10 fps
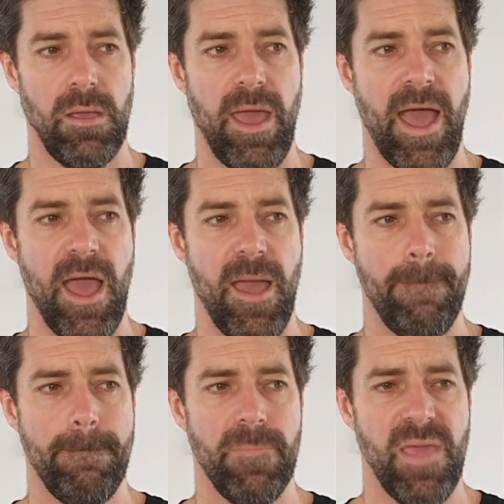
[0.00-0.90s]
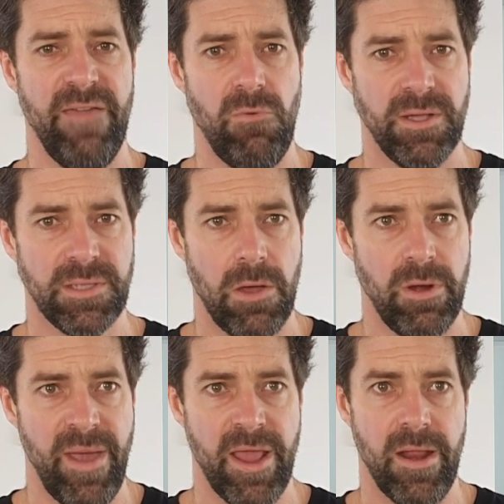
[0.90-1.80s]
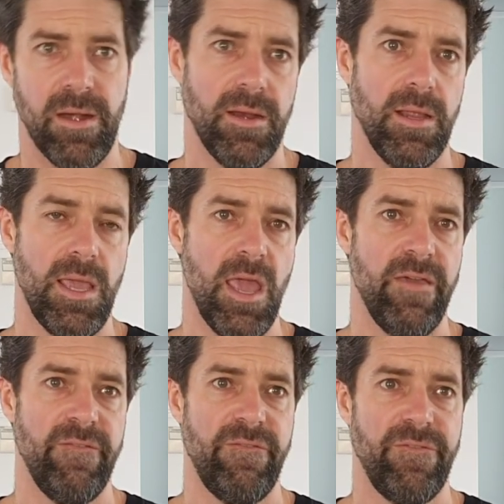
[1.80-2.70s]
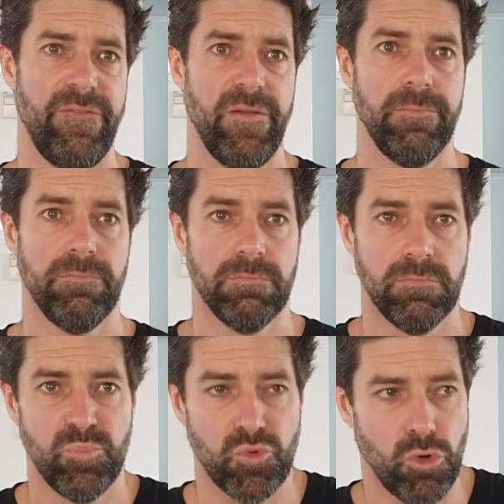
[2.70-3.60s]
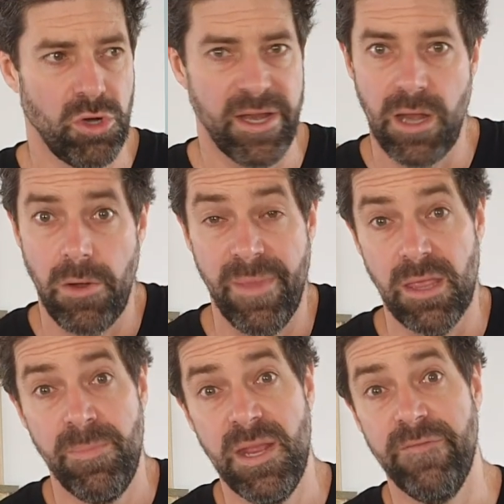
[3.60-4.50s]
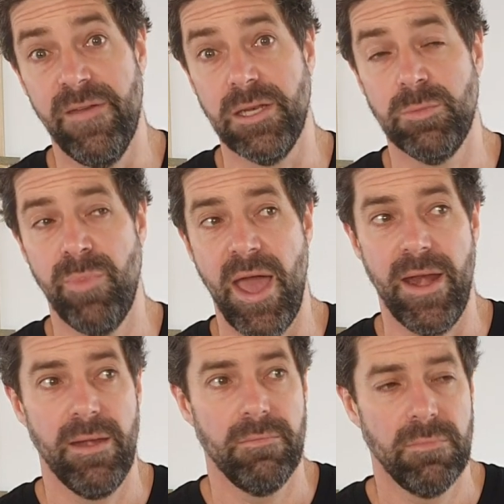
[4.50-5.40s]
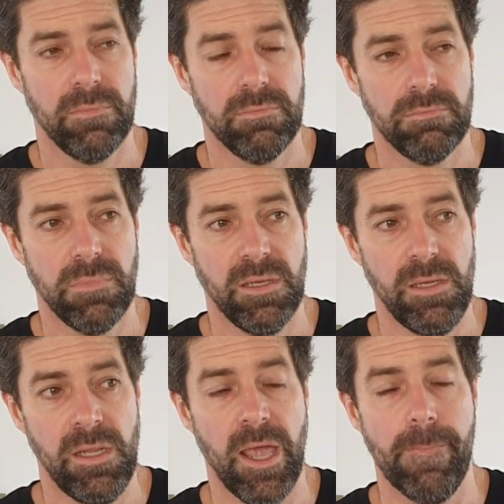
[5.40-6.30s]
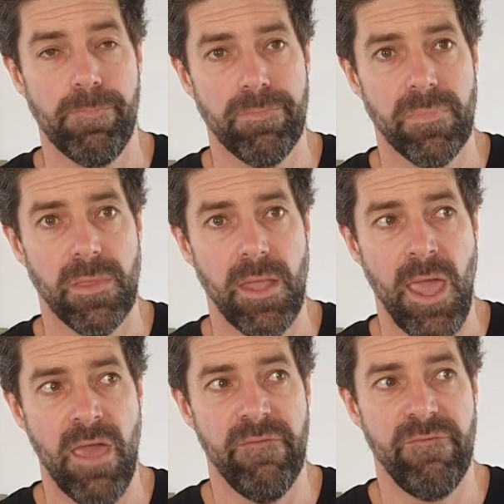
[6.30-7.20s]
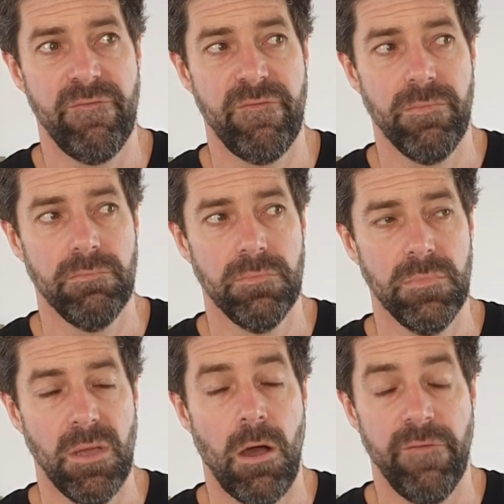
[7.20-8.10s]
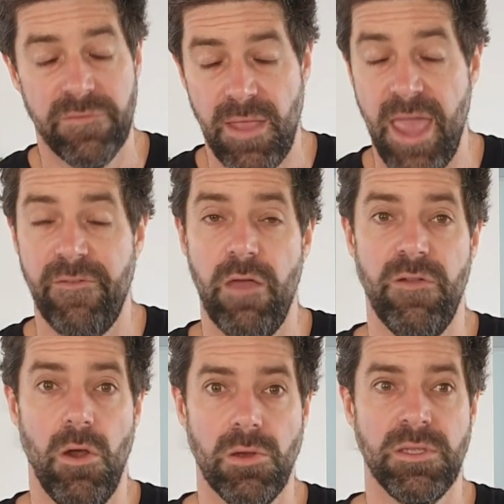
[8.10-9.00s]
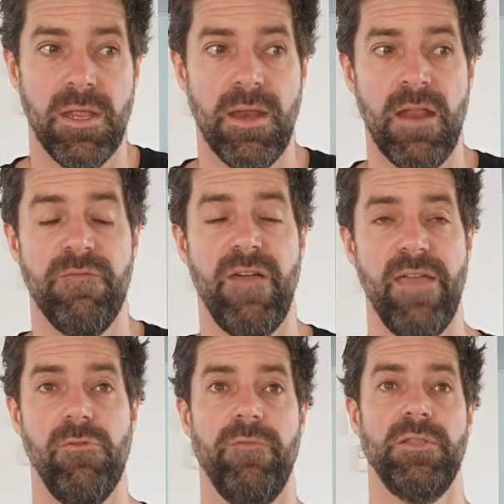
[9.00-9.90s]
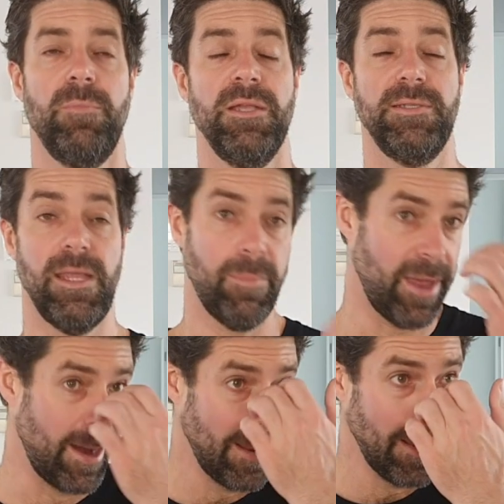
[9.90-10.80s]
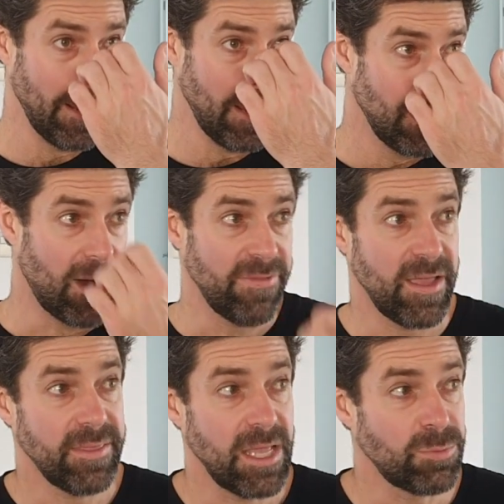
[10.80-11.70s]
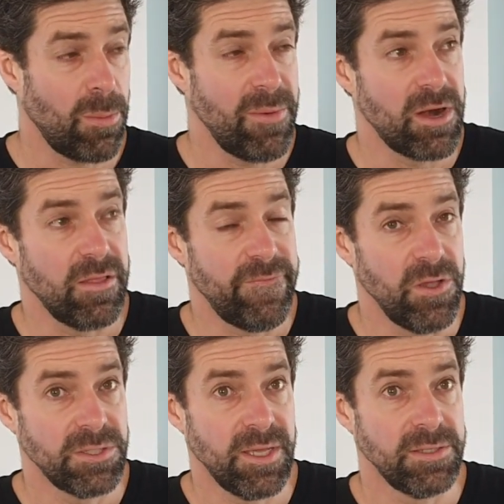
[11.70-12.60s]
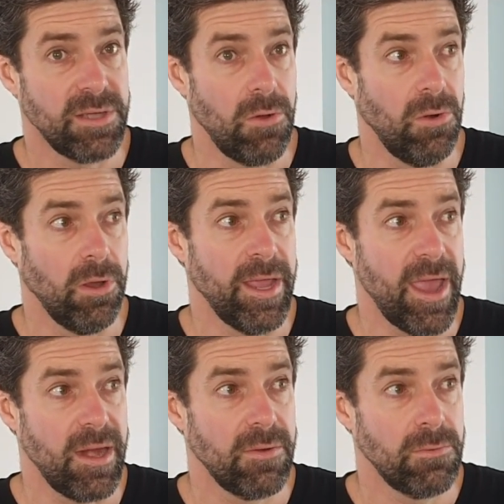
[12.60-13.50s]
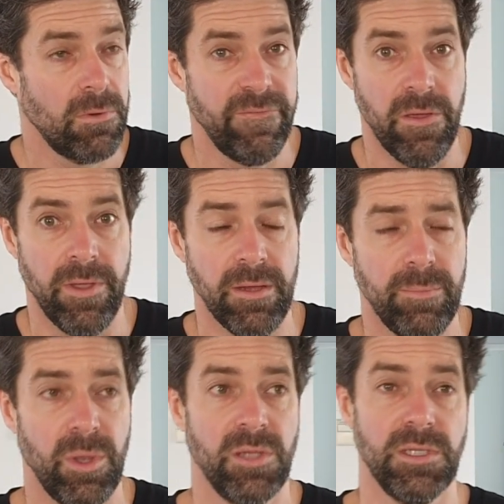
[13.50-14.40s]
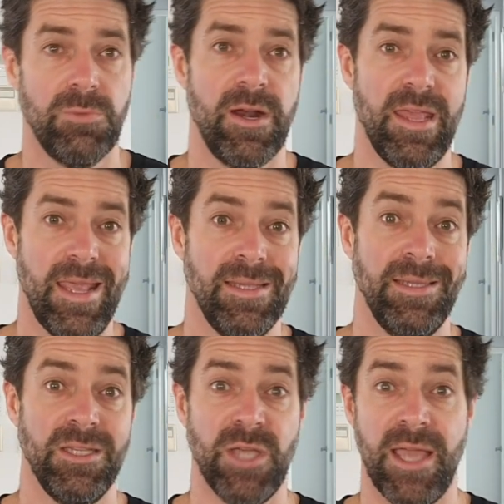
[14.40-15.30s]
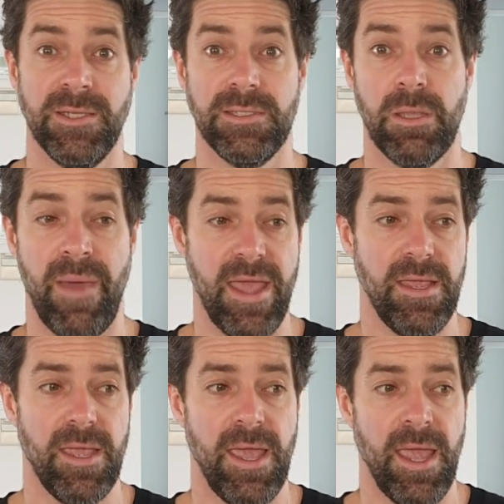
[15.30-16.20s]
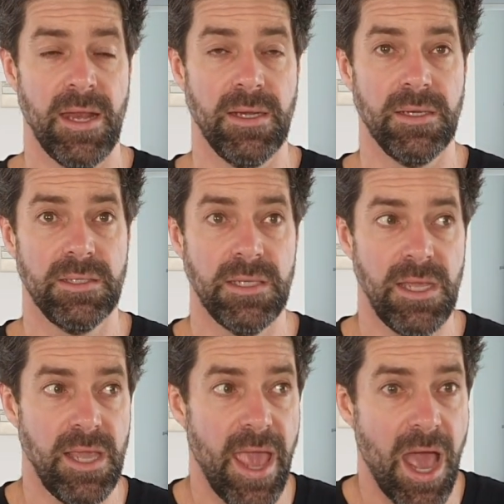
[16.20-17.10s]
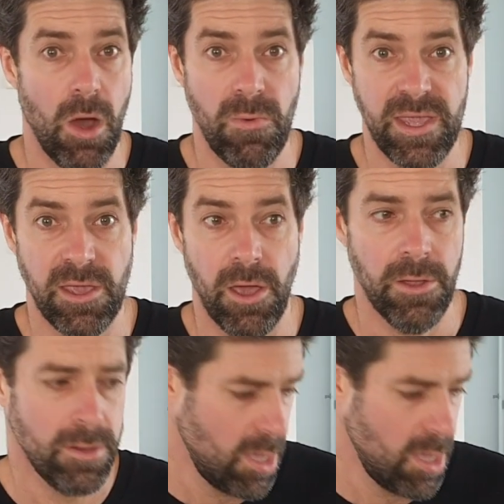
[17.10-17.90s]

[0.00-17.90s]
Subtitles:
Have always known about it, have broadly known about the benefits, but yeah, have overlooked it in favour of simplicity. But I think that's probably one of the first things I'll look at reviewing, because it's one of the easier changes to make and see how we go.